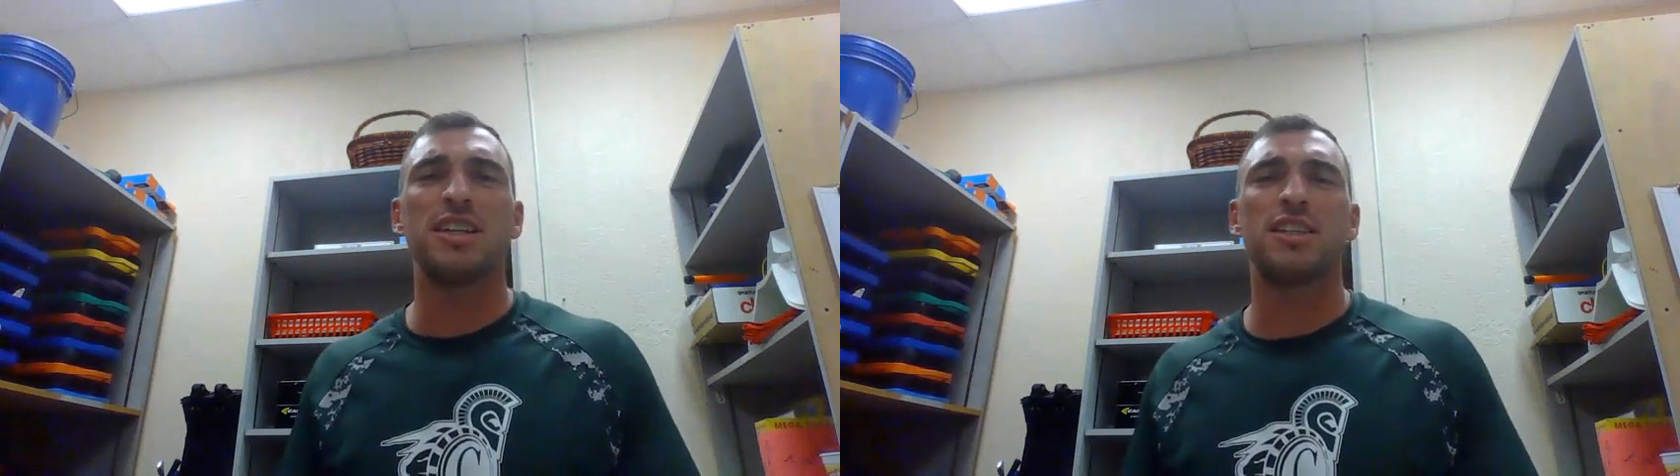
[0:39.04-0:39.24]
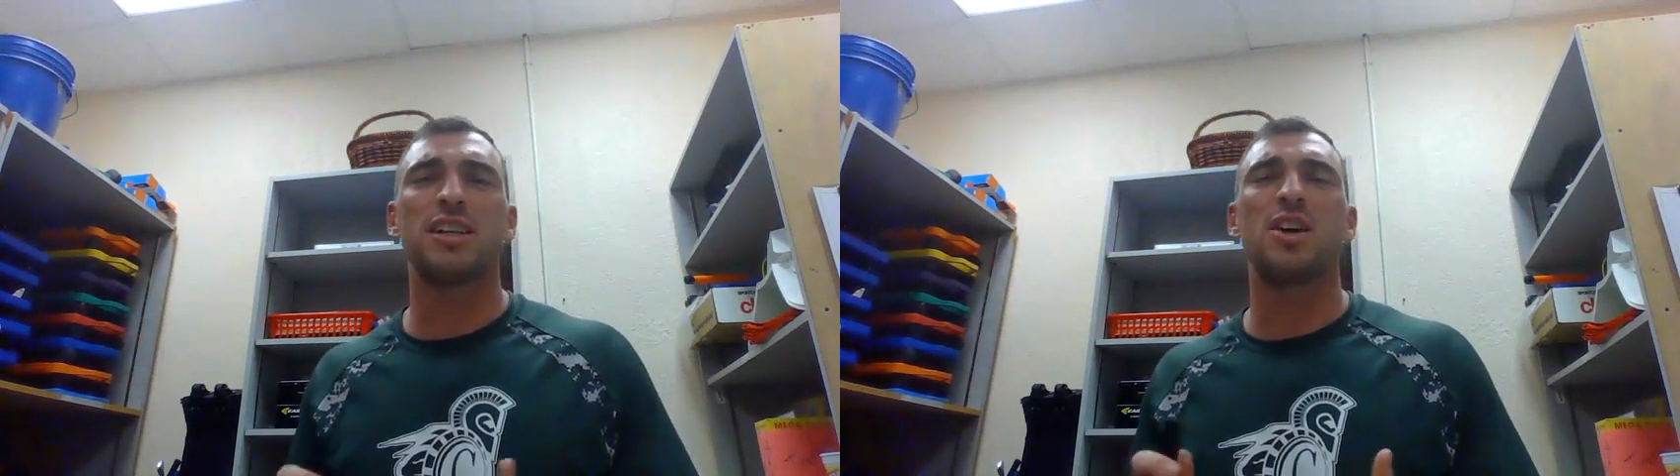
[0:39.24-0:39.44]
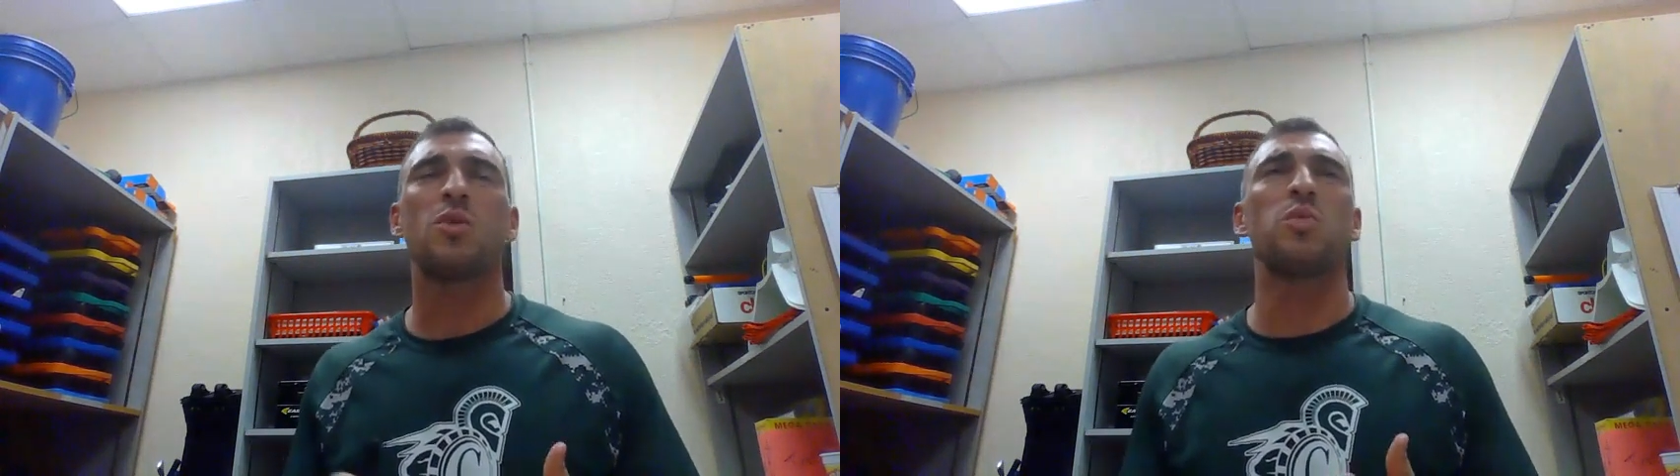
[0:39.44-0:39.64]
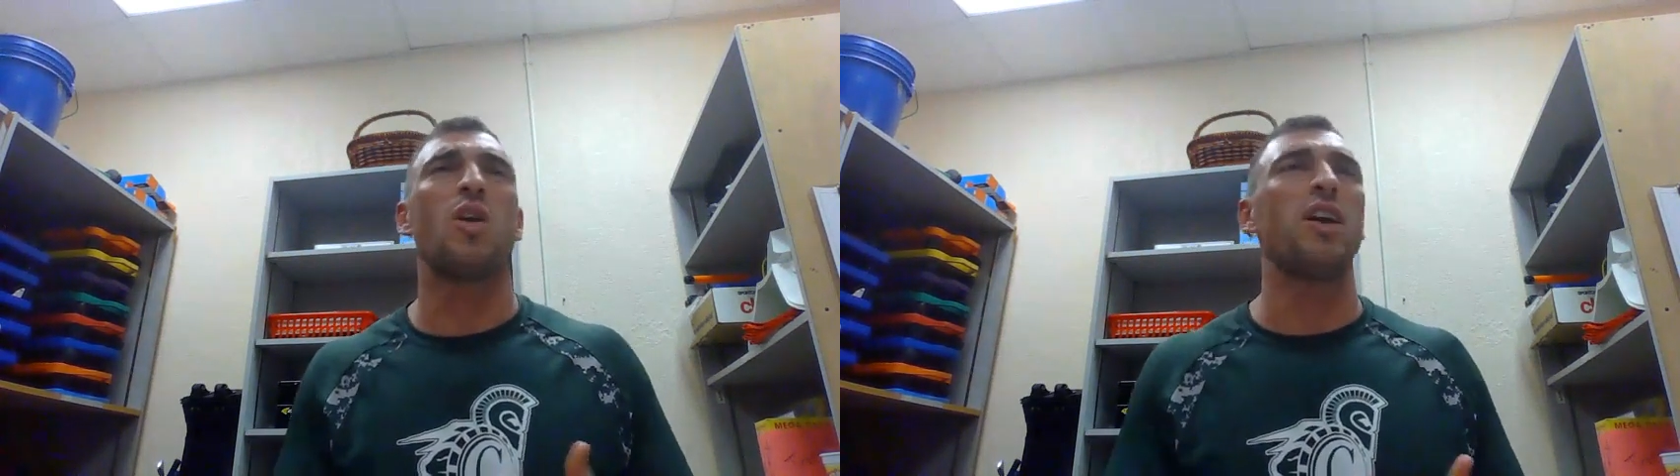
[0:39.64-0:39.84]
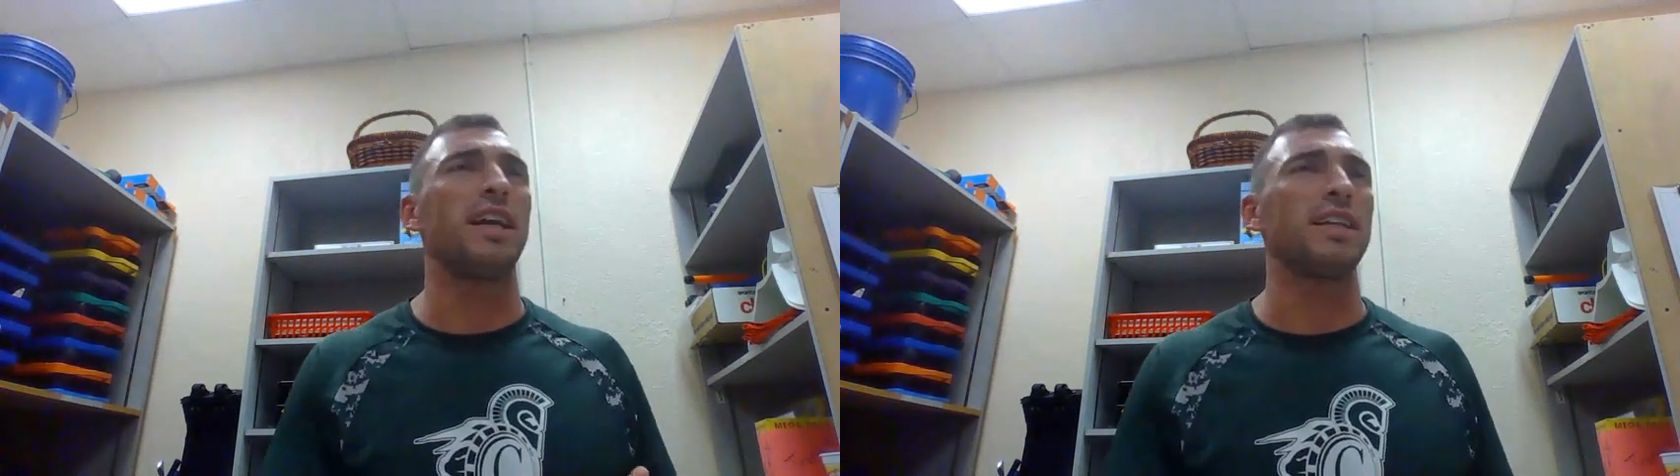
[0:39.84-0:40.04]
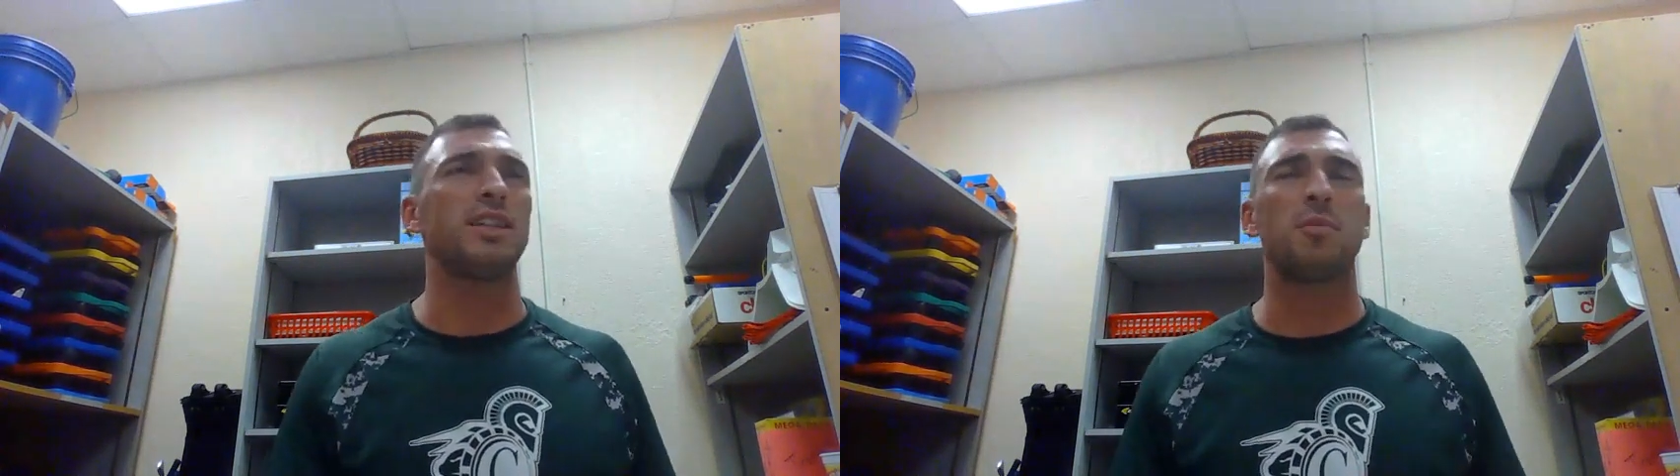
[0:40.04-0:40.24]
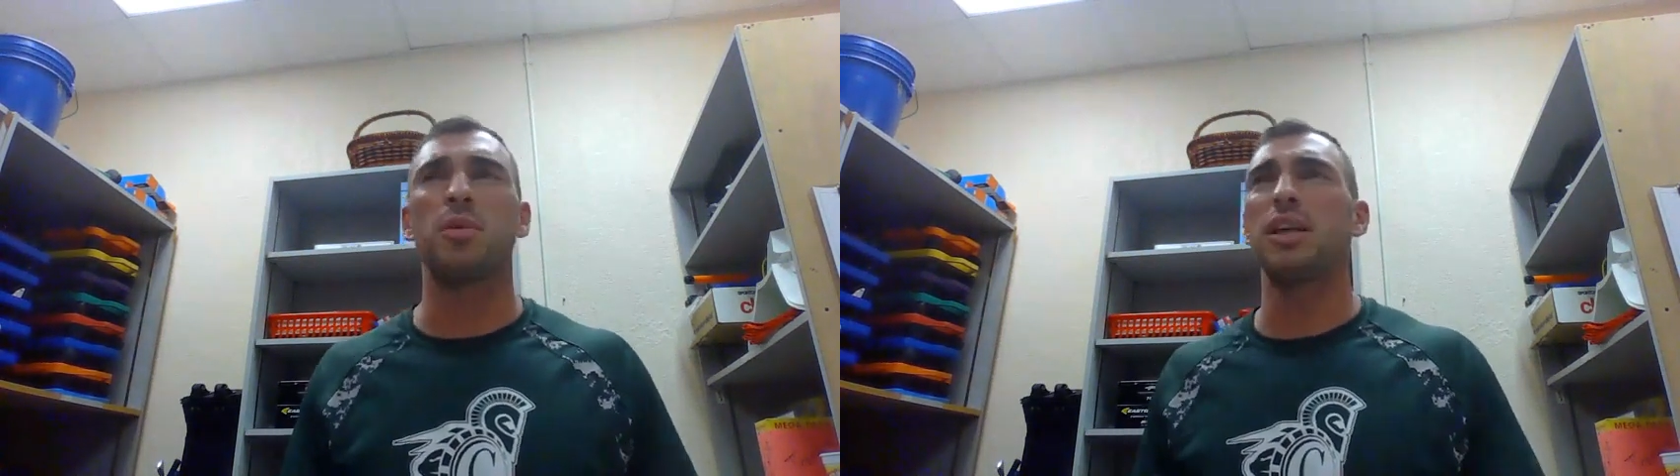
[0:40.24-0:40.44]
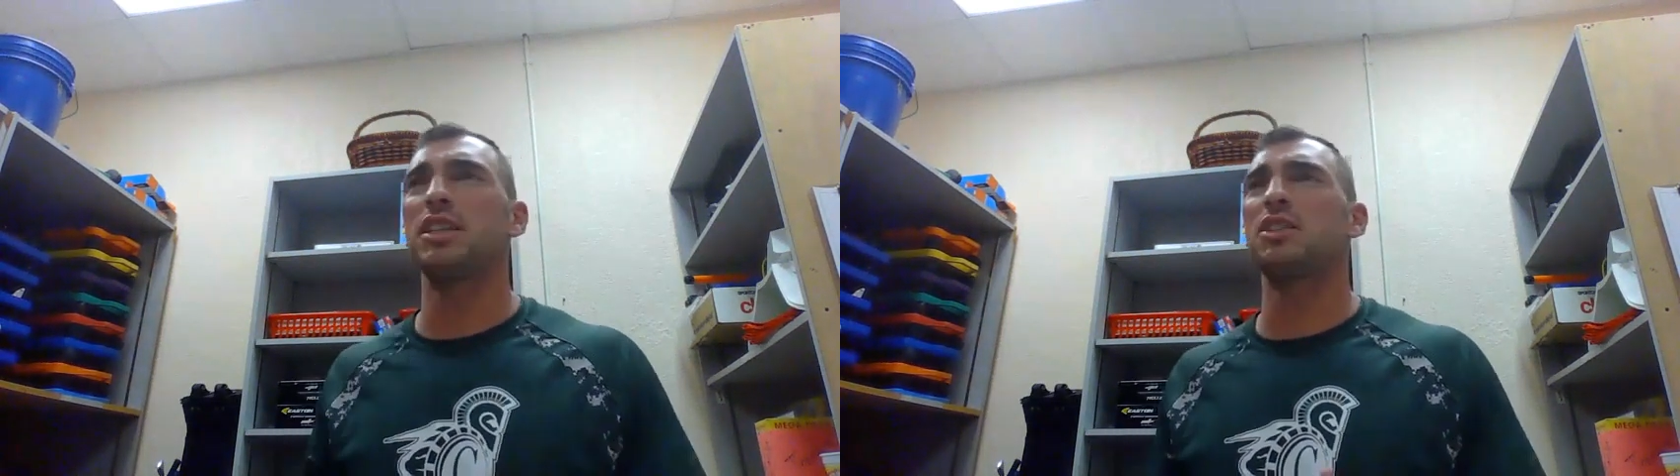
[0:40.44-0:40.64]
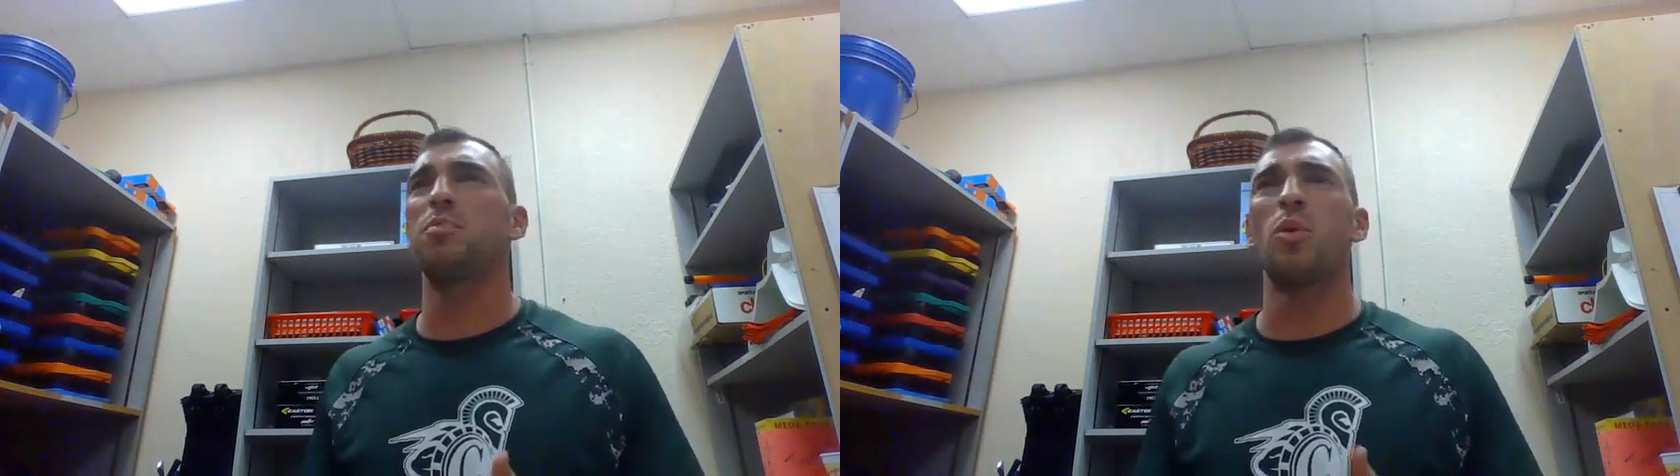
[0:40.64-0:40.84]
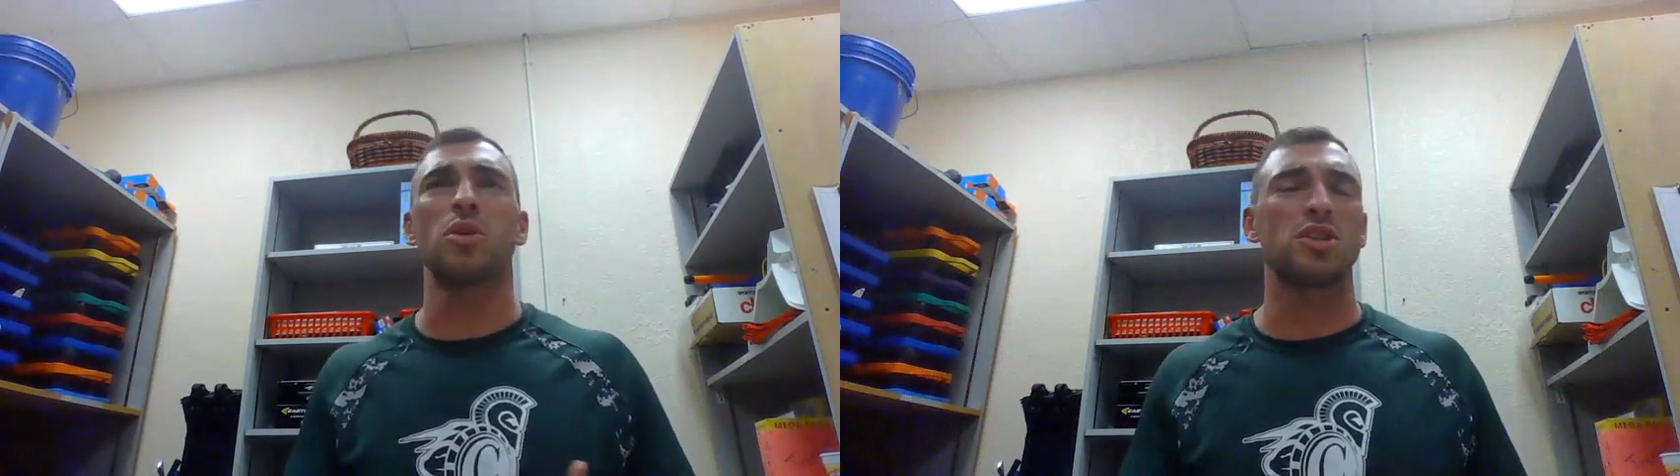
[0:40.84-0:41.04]
to go running, to play
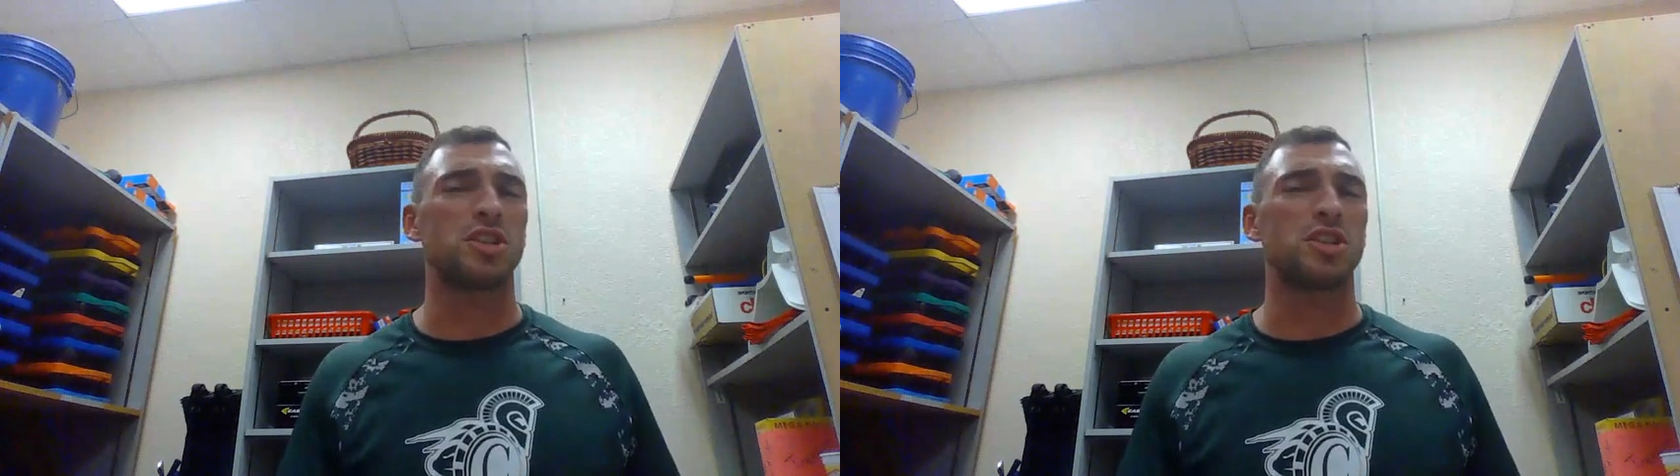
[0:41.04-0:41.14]
sports,